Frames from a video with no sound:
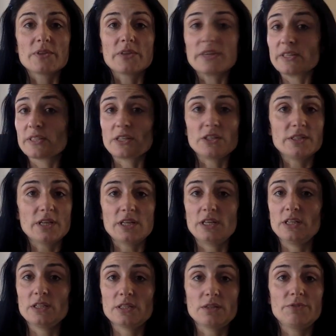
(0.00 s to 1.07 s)
things that you say
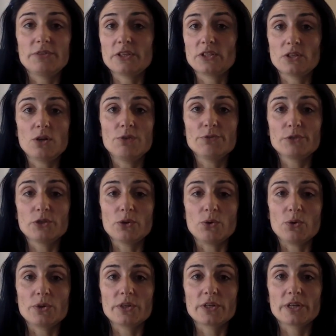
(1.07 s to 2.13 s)
to yourself, the
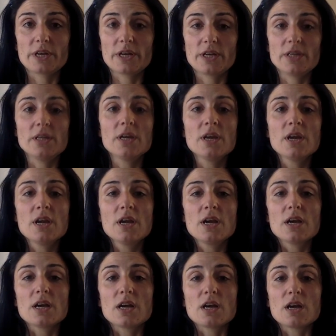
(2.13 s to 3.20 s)
self-talk, okay?
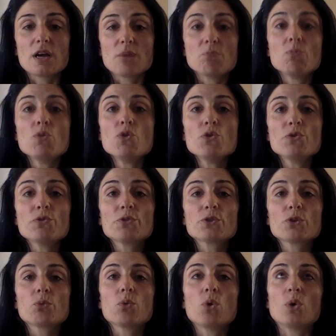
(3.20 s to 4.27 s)
And move
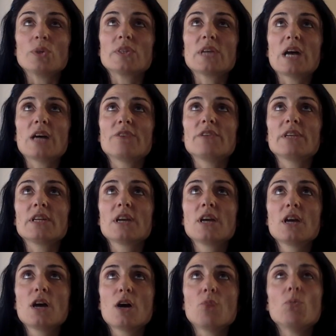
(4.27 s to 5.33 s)
towards having
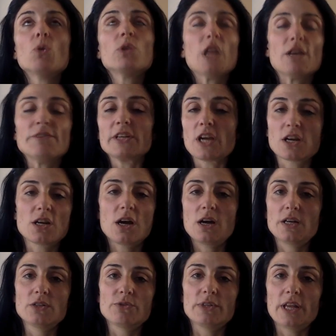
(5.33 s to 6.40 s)
a more loving and
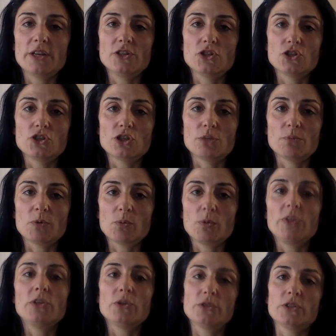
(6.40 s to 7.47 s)
kind relationship
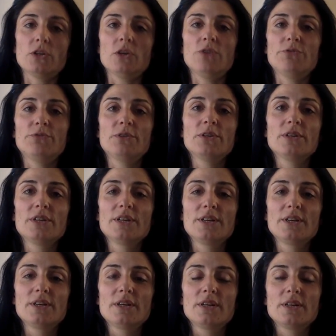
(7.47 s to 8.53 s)
with yourself.
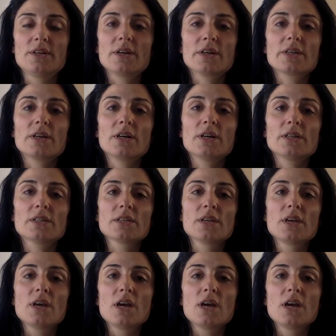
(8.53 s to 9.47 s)
All right, guys,